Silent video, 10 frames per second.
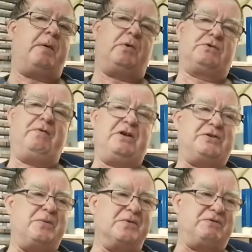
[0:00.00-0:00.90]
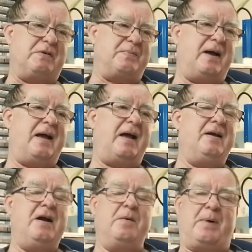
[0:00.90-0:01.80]
I wasn't really doing much repair,
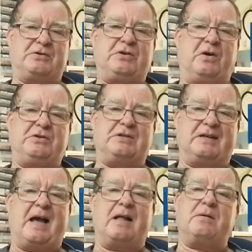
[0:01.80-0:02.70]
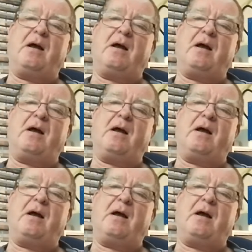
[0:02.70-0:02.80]
but I started again.